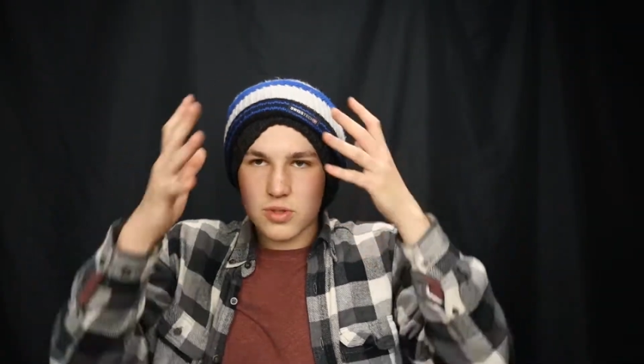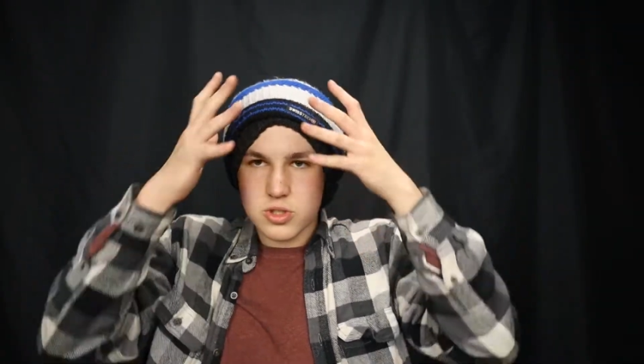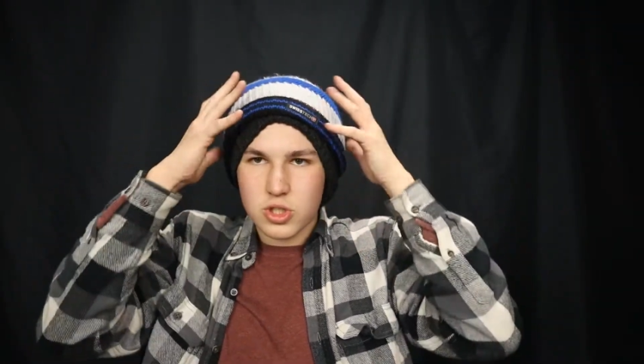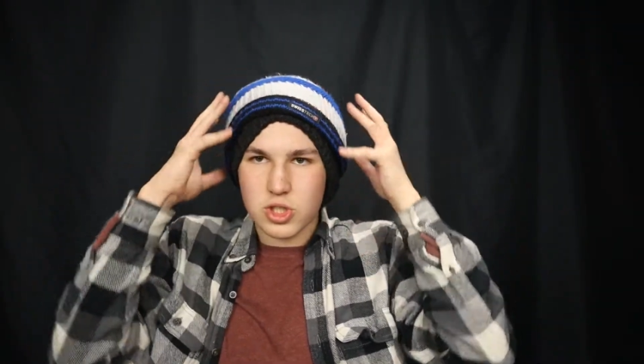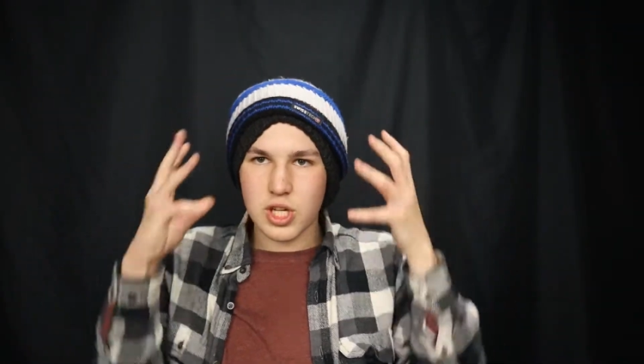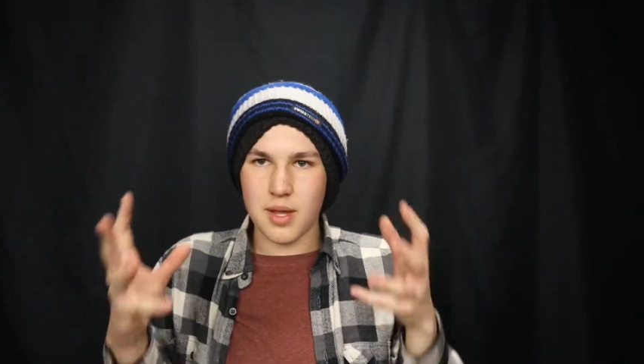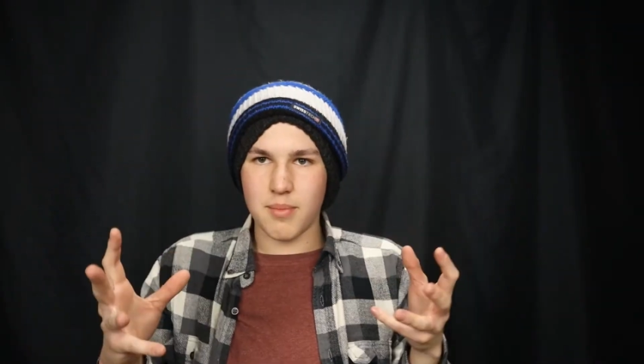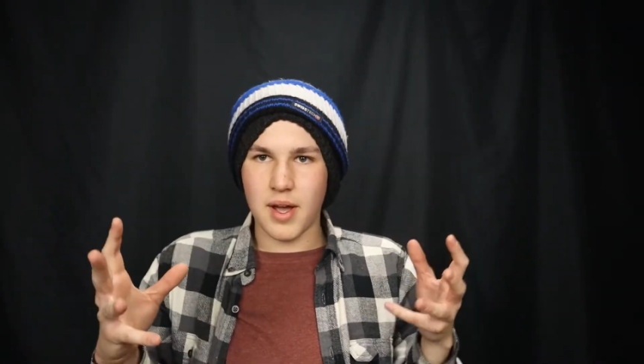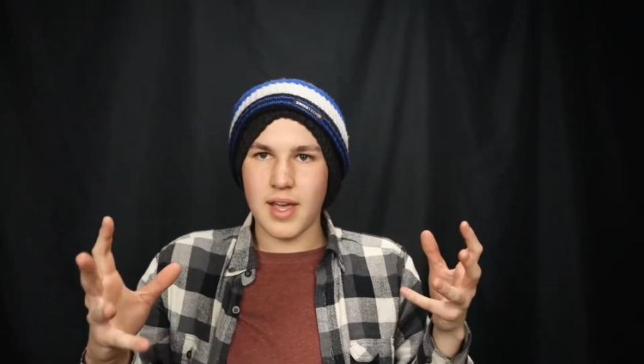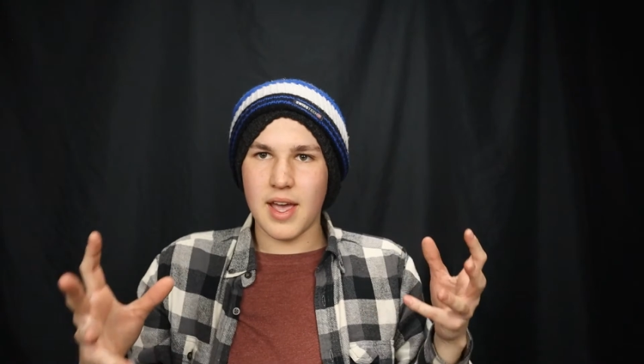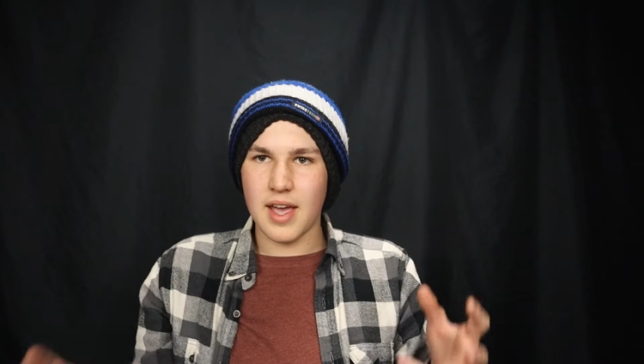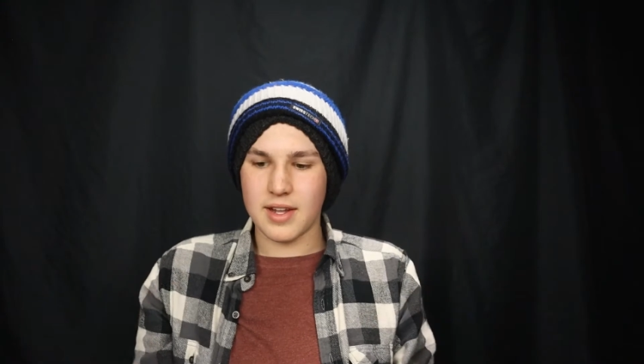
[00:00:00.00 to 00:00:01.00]
shape
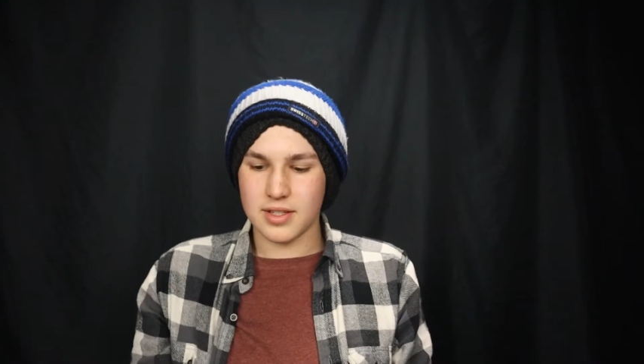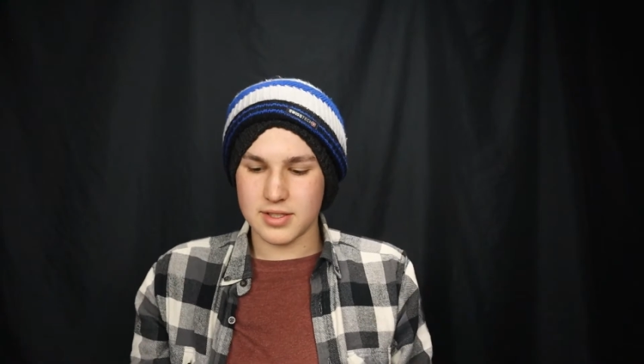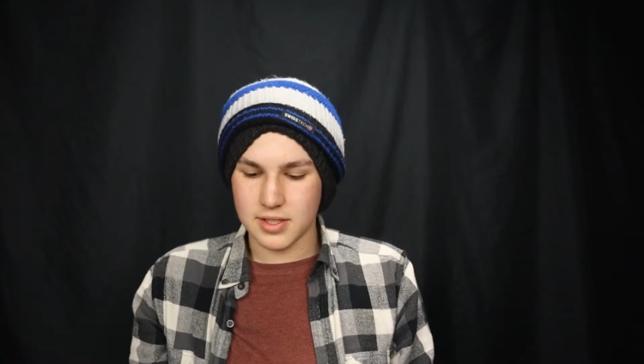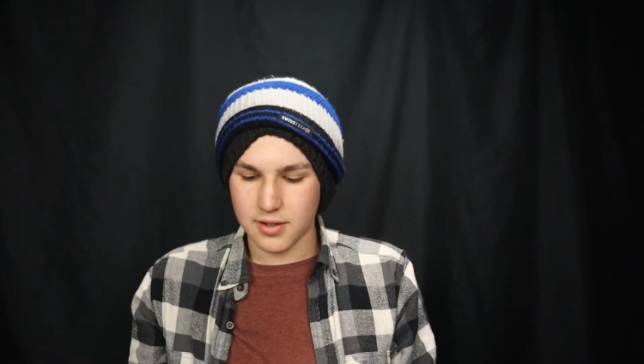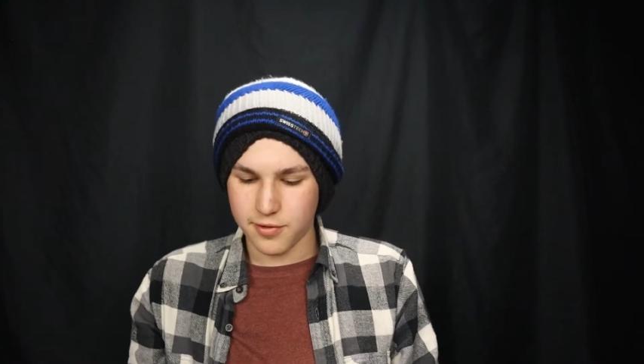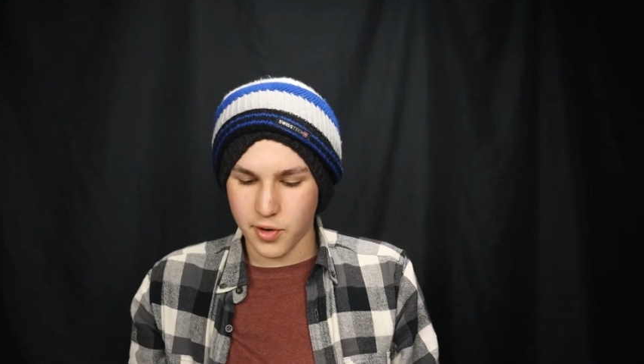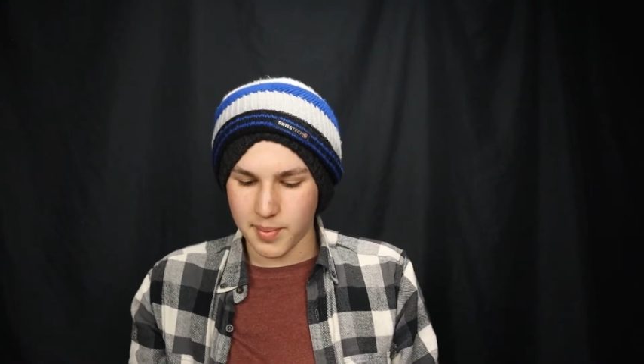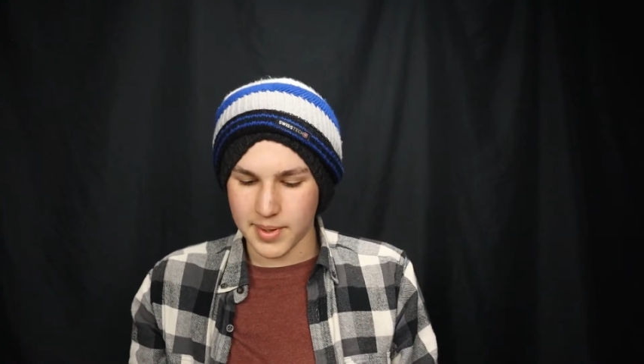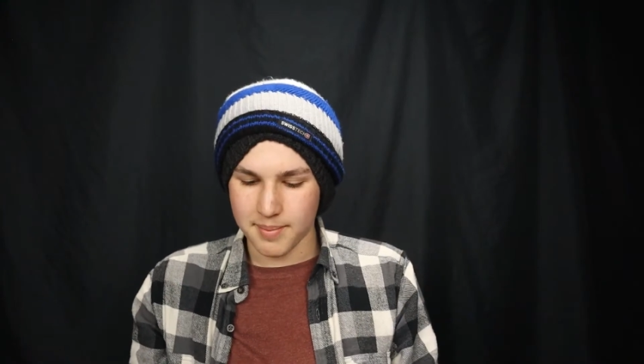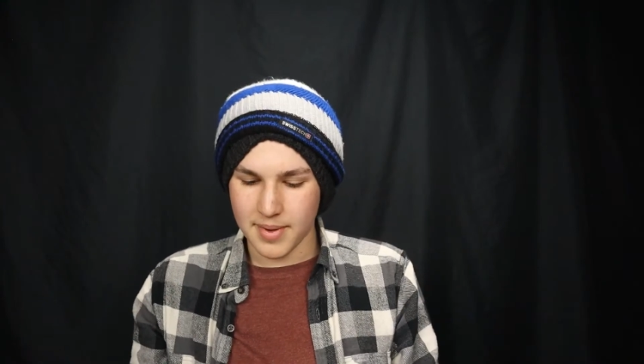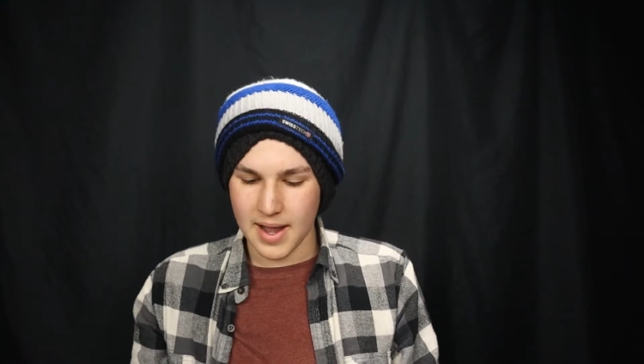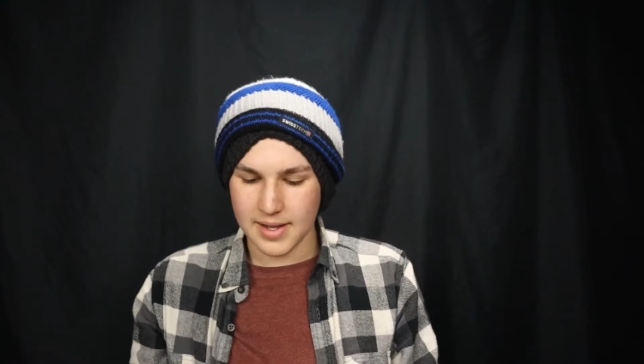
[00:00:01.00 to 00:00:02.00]
my head into the form of
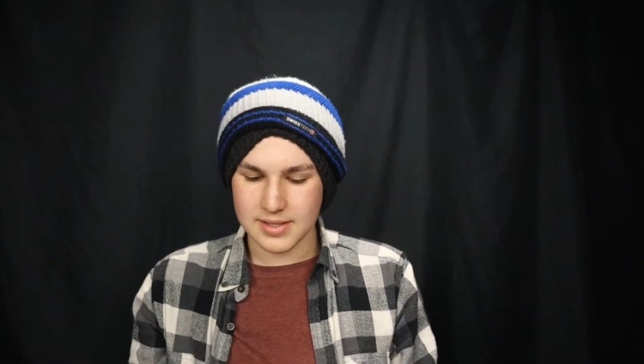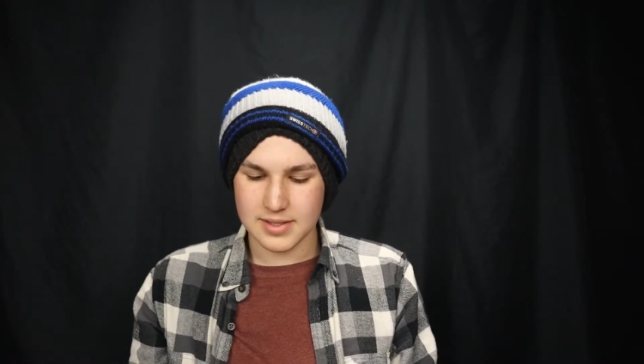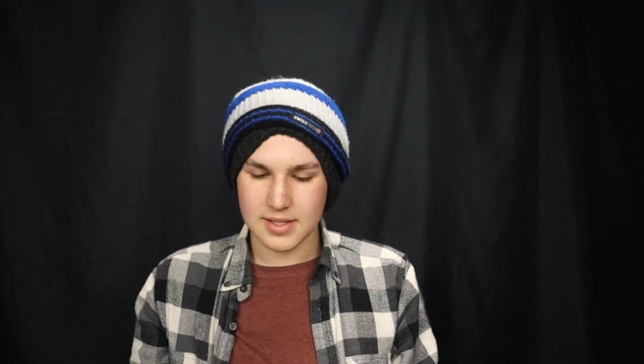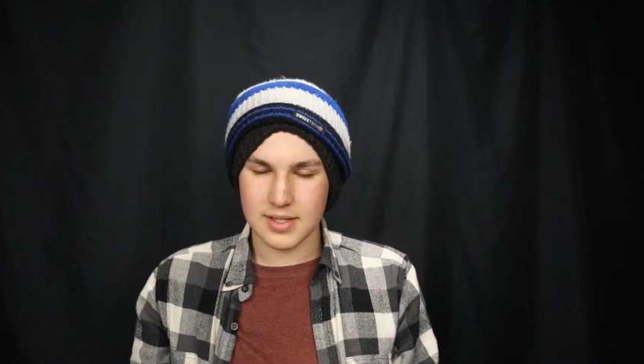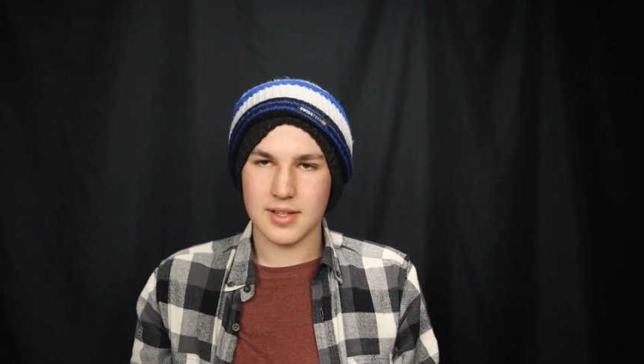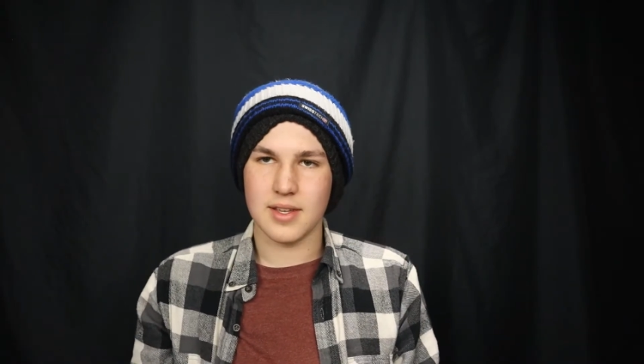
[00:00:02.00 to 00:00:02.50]
the mask